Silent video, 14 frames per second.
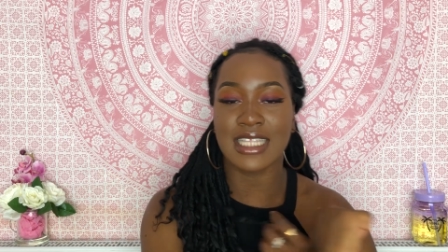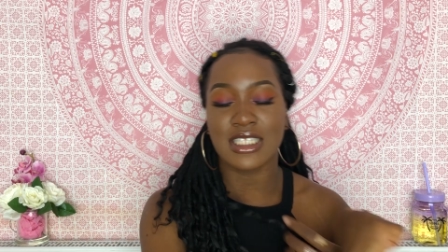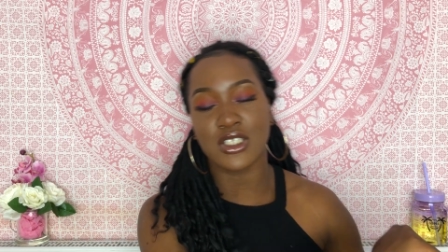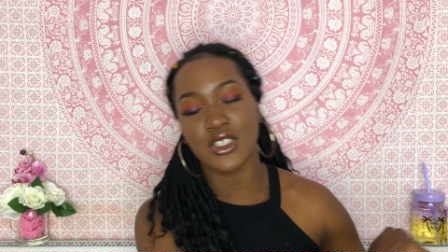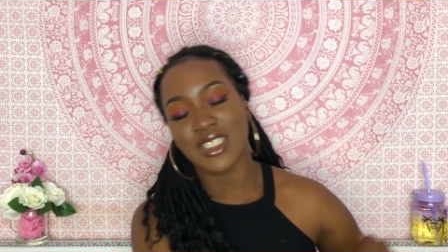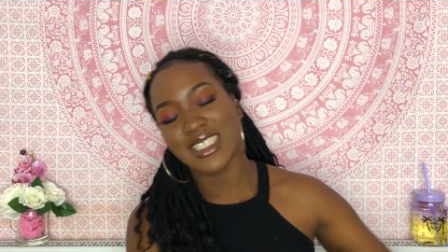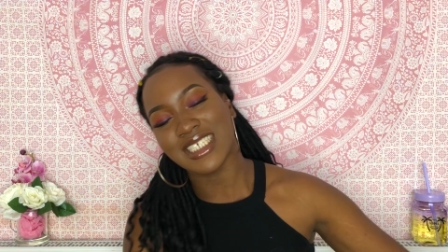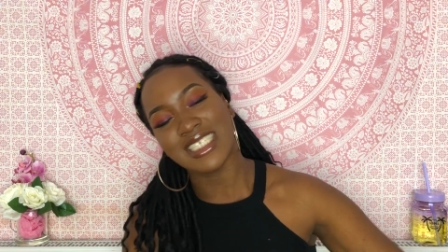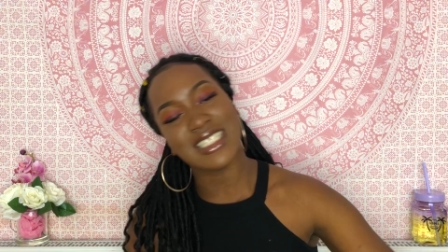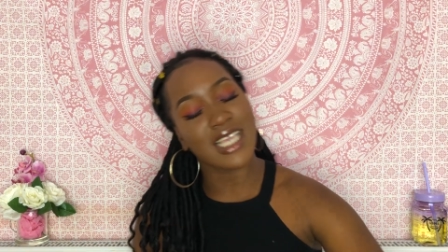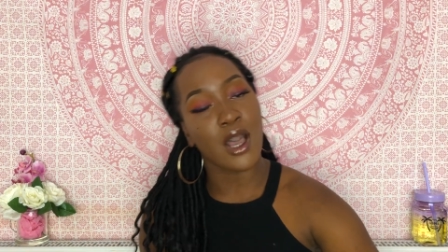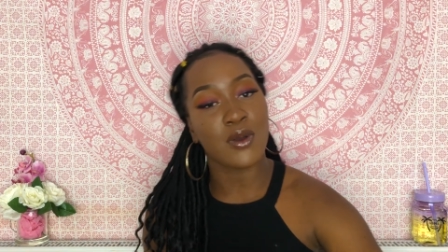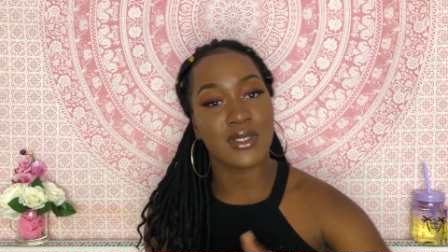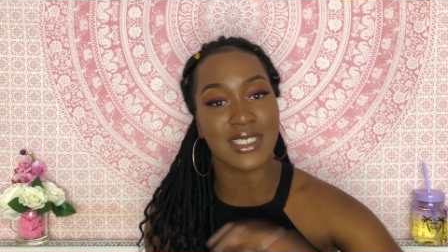into
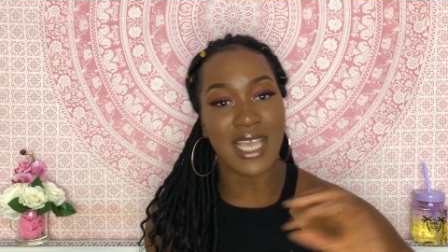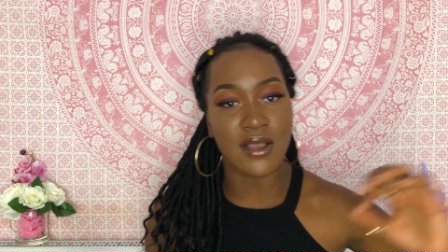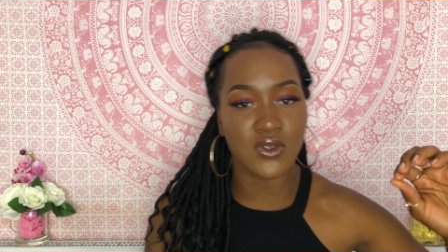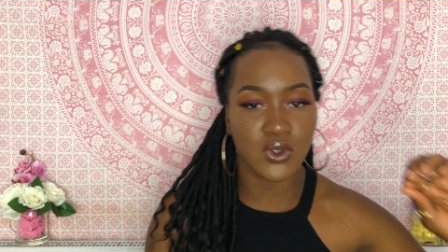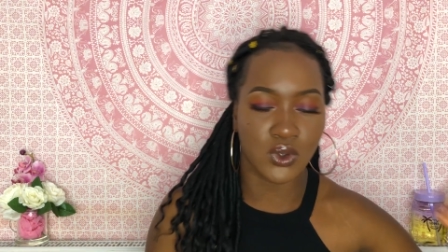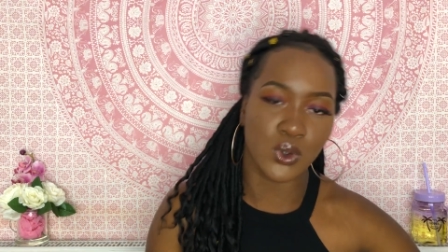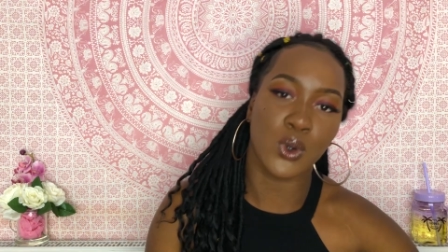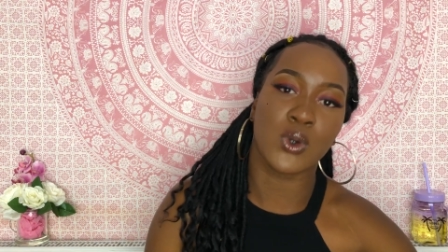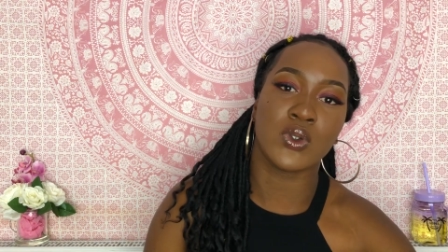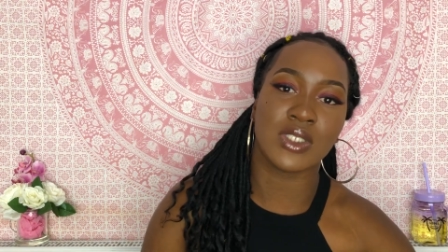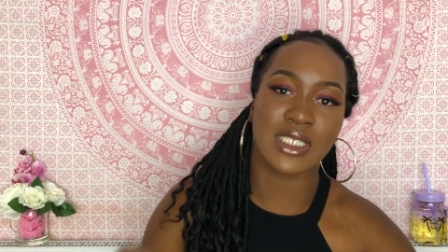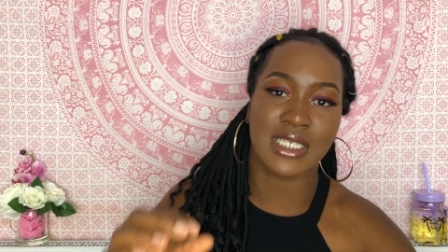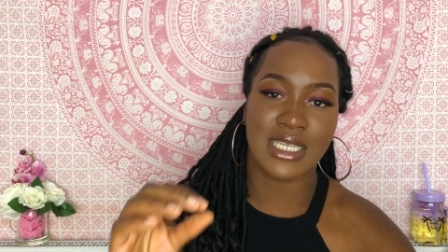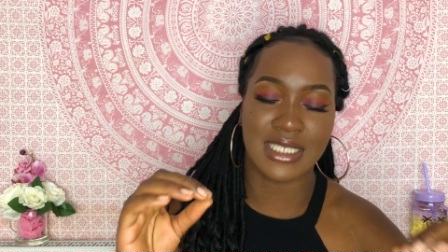detail. It sounds
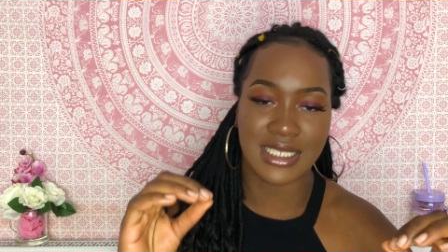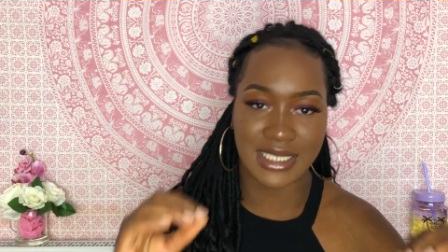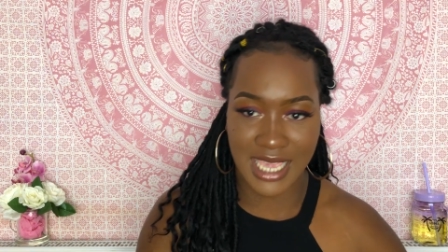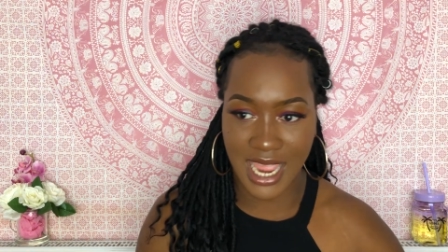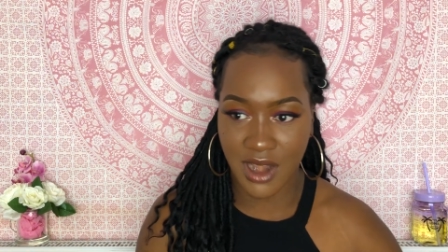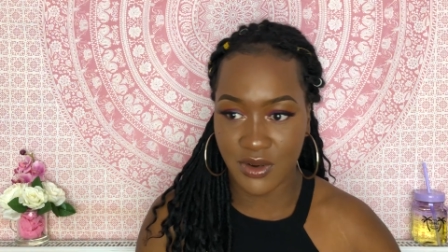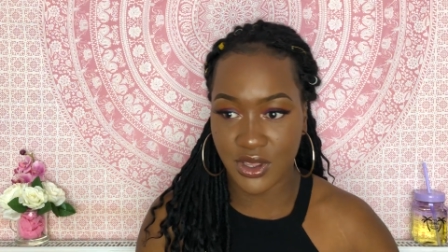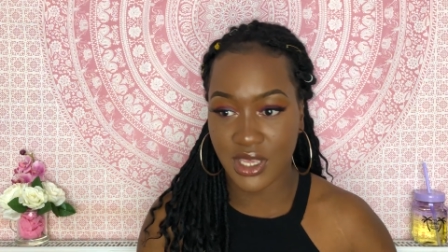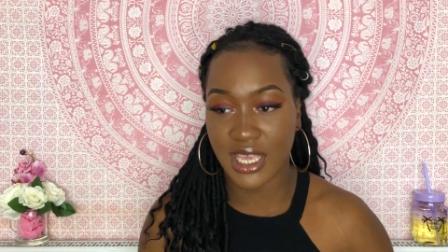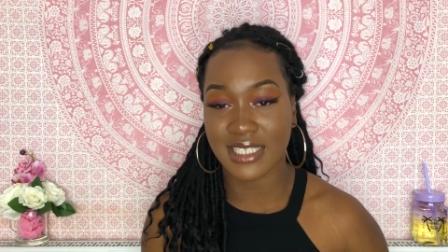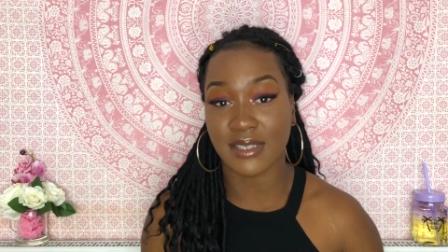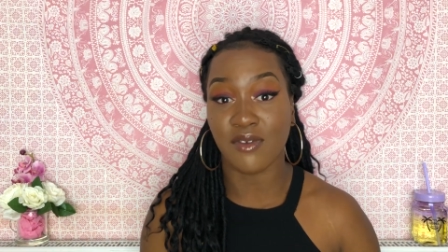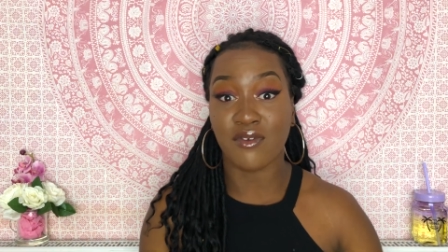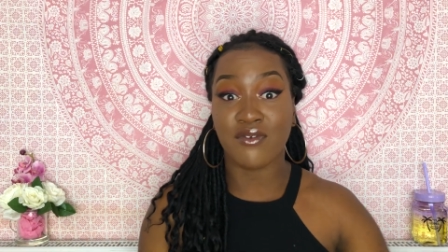daunting and scary. You
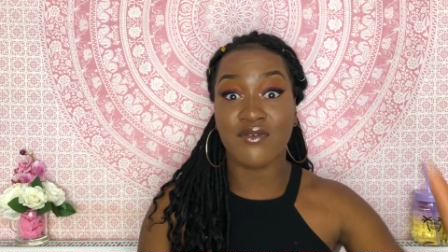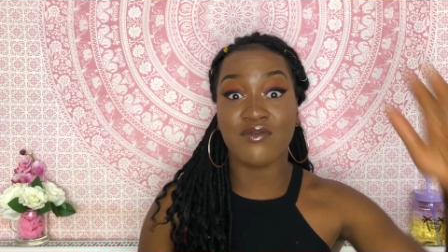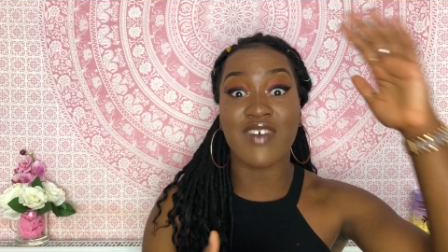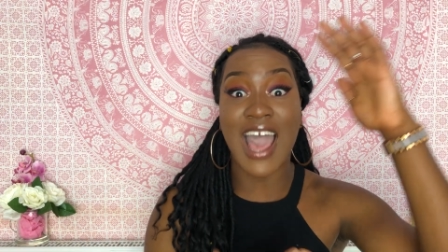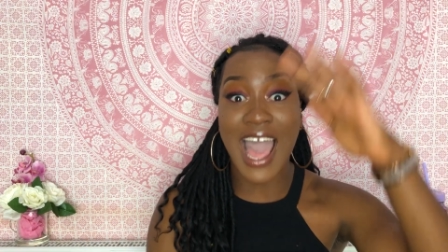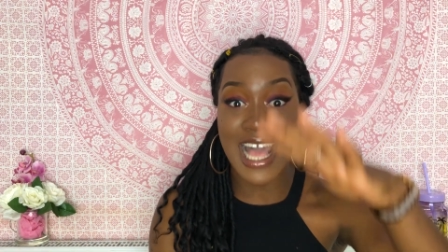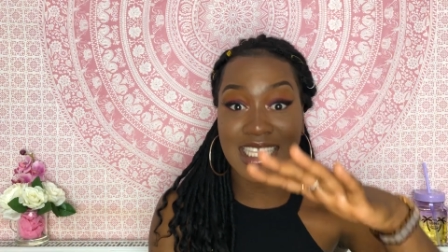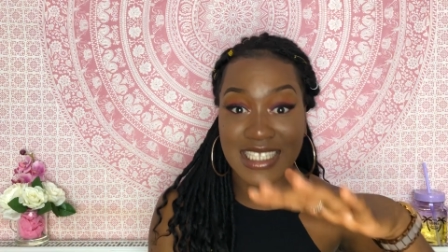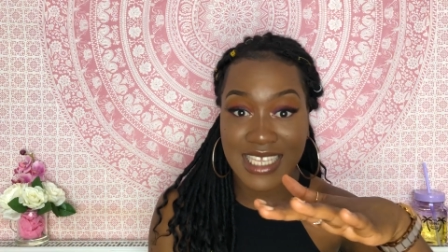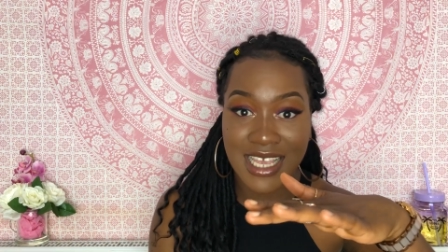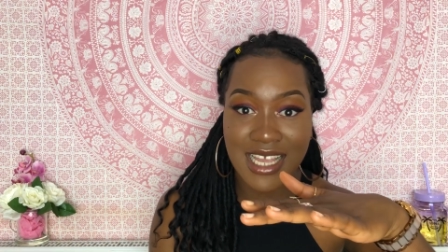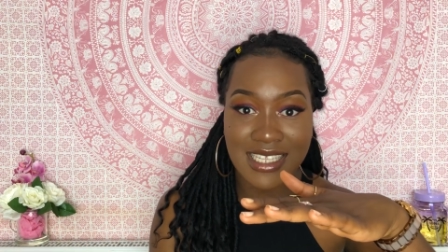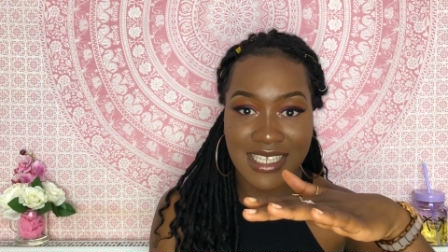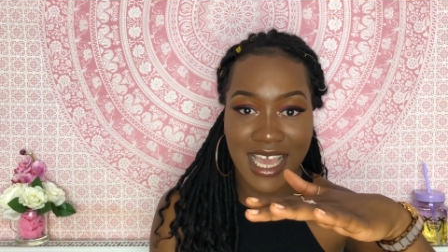get some fat
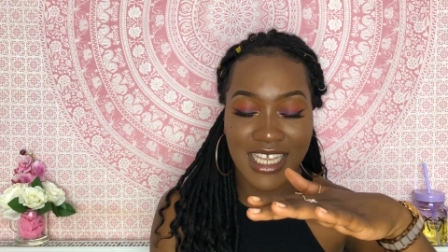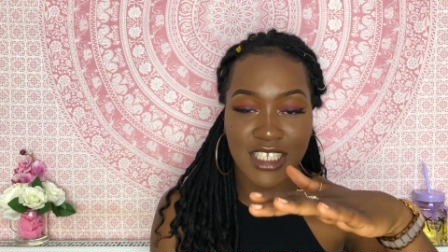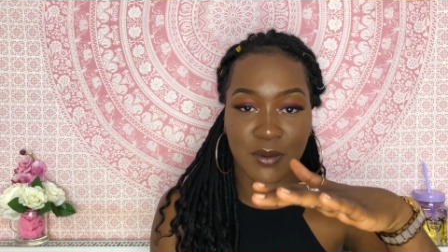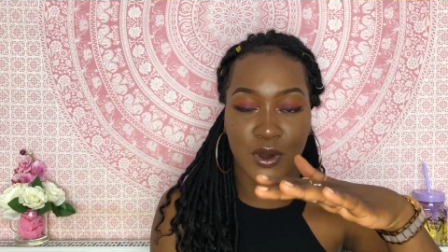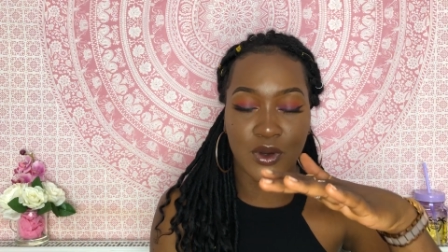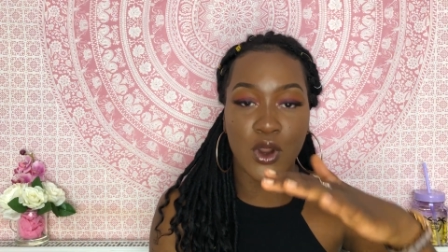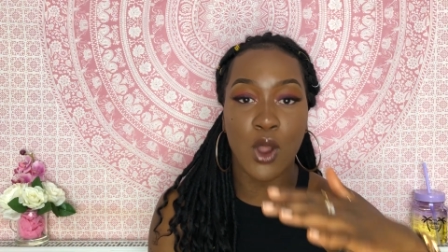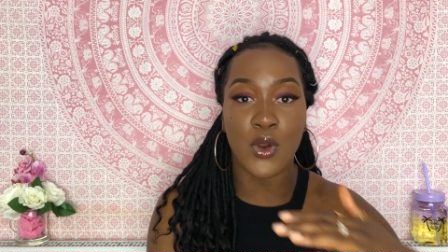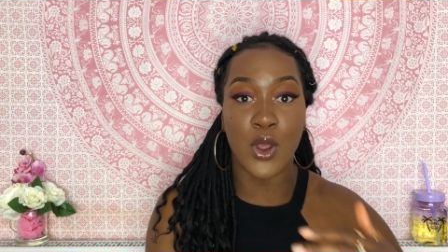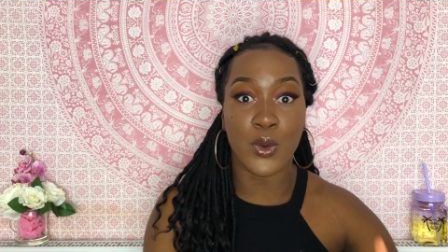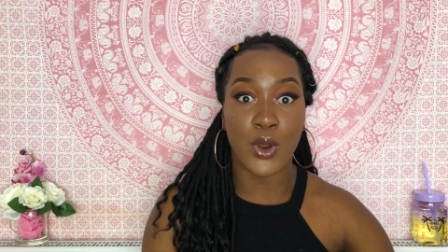textbook. No.